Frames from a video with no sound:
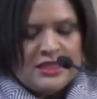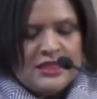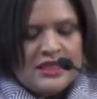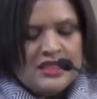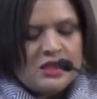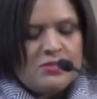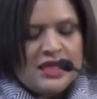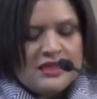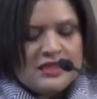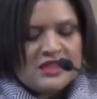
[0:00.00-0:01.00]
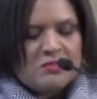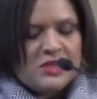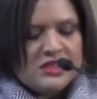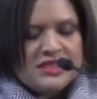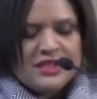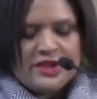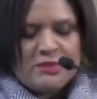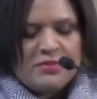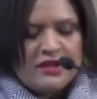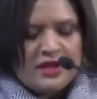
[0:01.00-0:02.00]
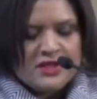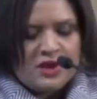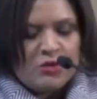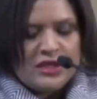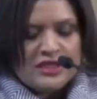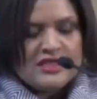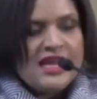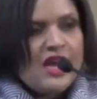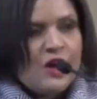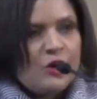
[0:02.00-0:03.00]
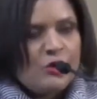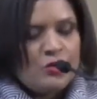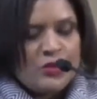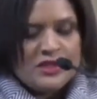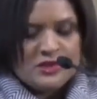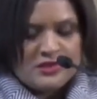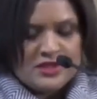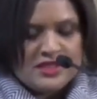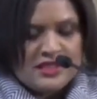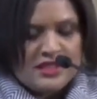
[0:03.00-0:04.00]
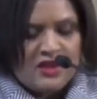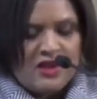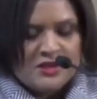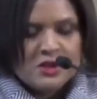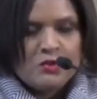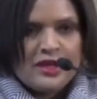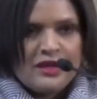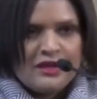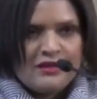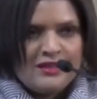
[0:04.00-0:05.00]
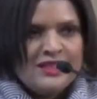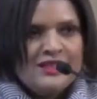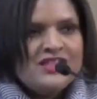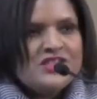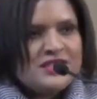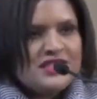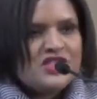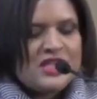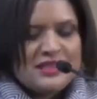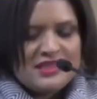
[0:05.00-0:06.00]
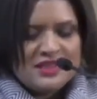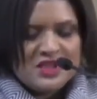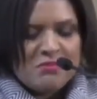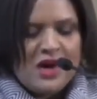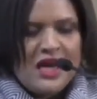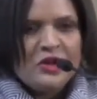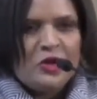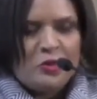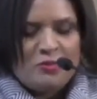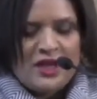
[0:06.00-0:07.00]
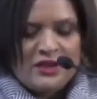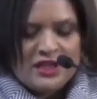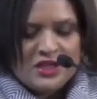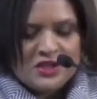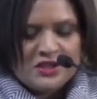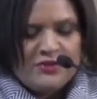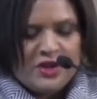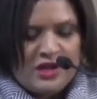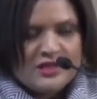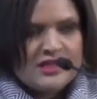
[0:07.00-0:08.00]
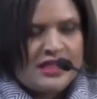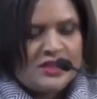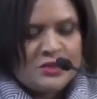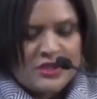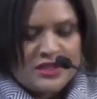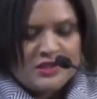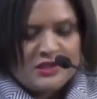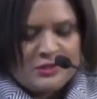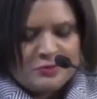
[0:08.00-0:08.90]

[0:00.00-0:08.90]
in the abandoned military barracks on what is now Windsor's City Hall Square, just adjacent to my home parish of All Saints, Windsor.